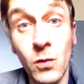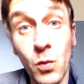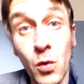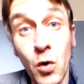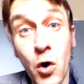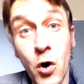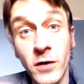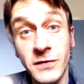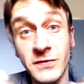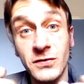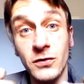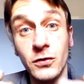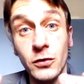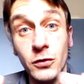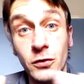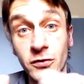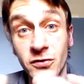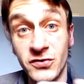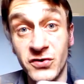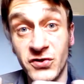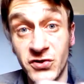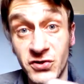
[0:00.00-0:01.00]

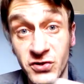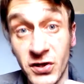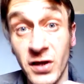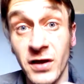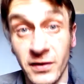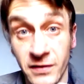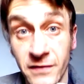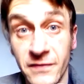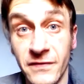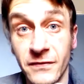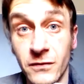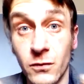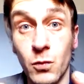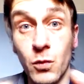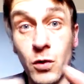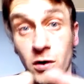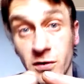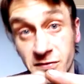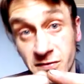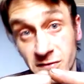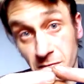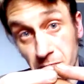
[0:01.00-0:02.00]

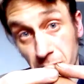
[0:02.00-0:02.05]
water